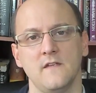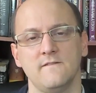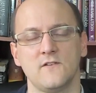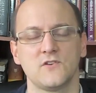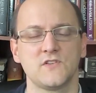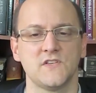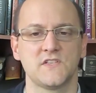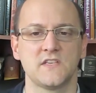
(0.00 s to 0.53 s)

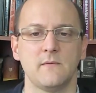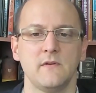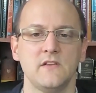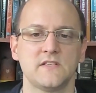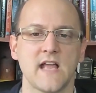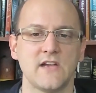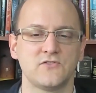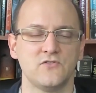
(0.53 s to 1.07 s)
versus somebody
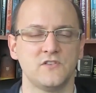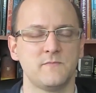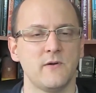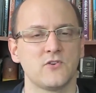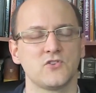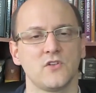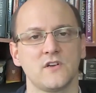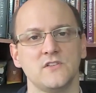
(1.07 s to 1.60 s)
who's got true
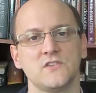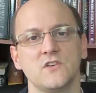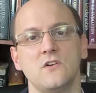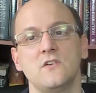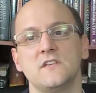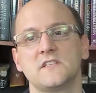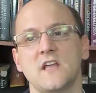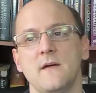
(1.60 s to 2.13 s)
spiritual
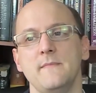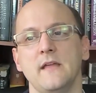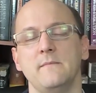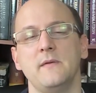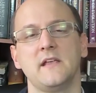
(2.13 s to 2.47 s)
concern is coming